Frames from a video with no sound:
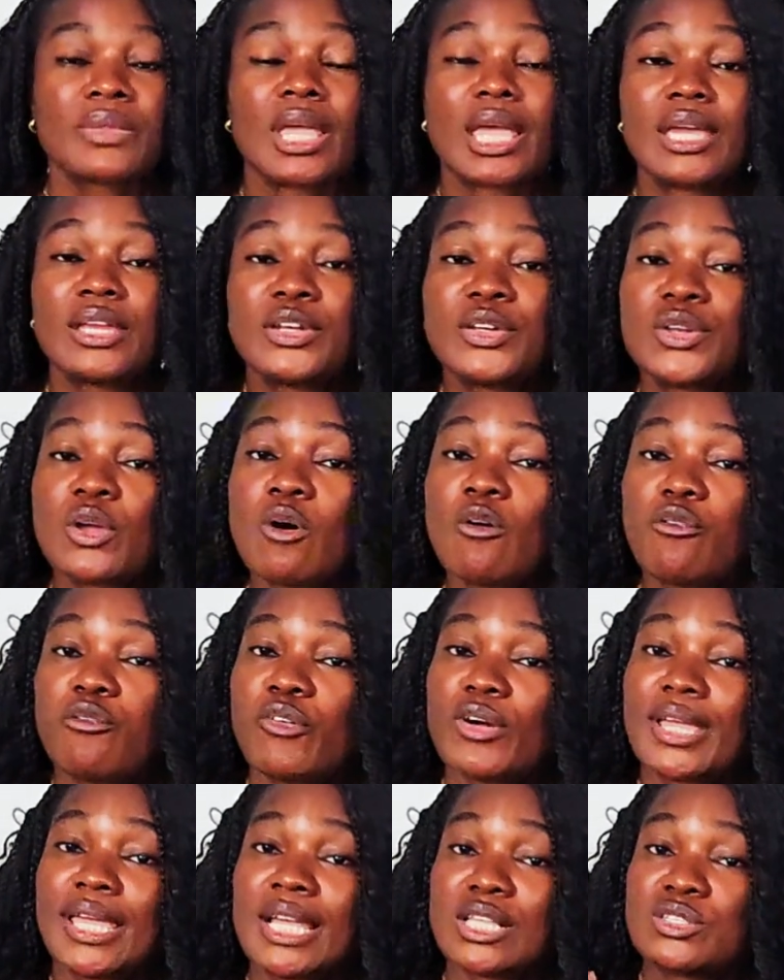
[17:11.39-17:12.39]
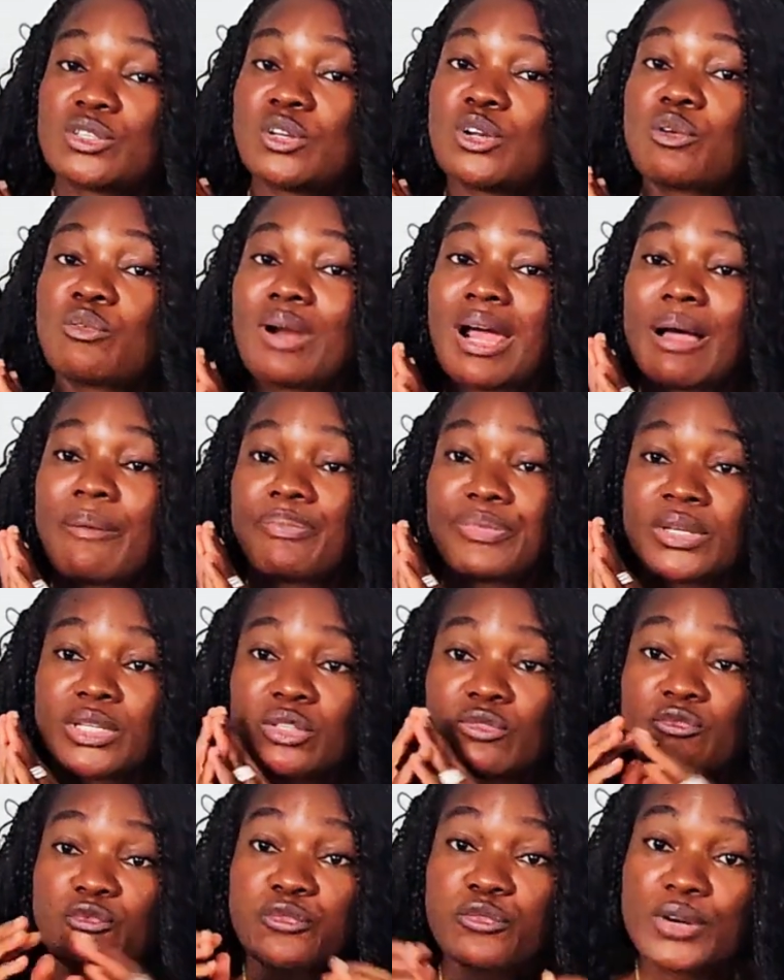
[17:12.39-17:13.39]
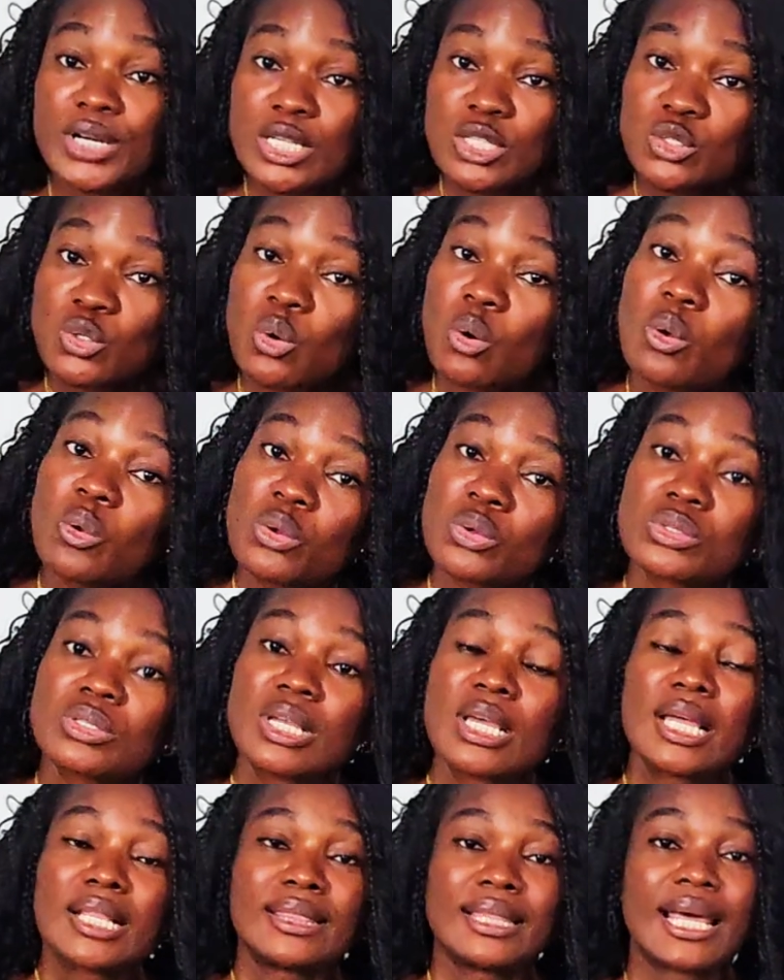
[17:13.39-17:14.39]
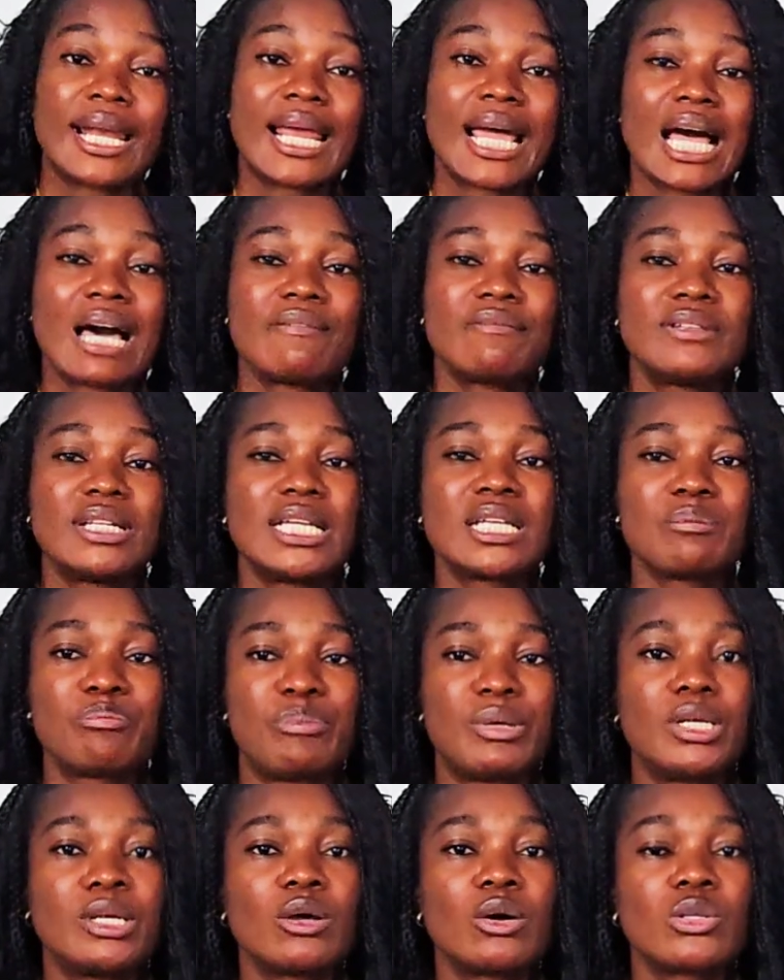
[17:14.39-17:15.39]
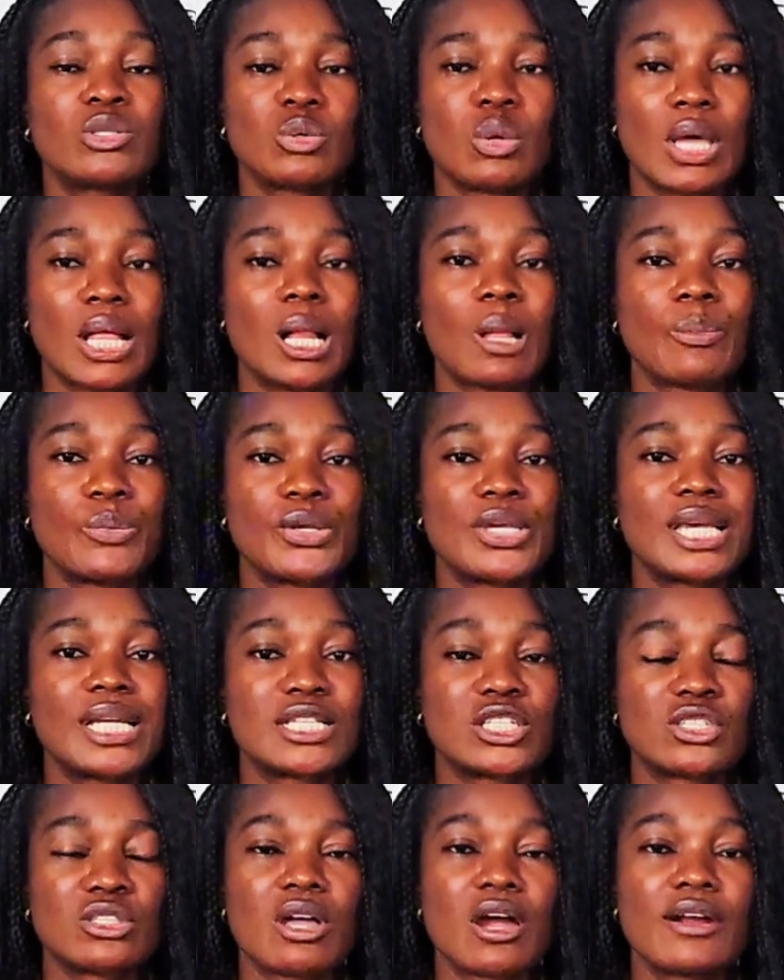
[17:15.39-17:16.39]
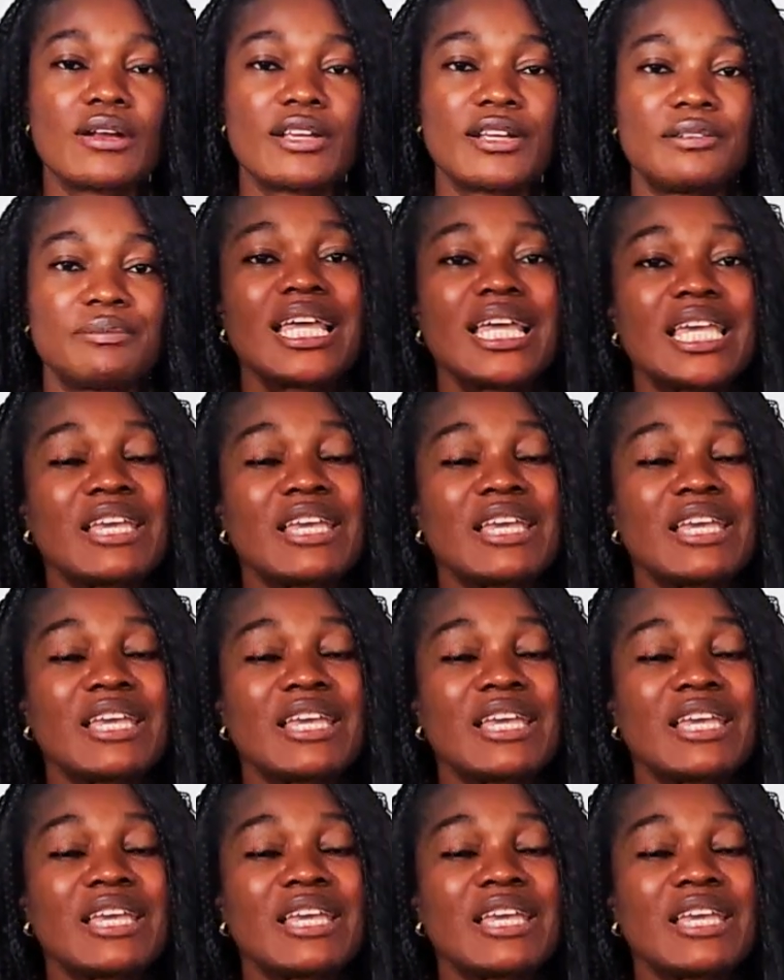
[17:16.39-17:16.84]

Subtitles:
And don't forget to grab the free tools that I have linked below to help you get started.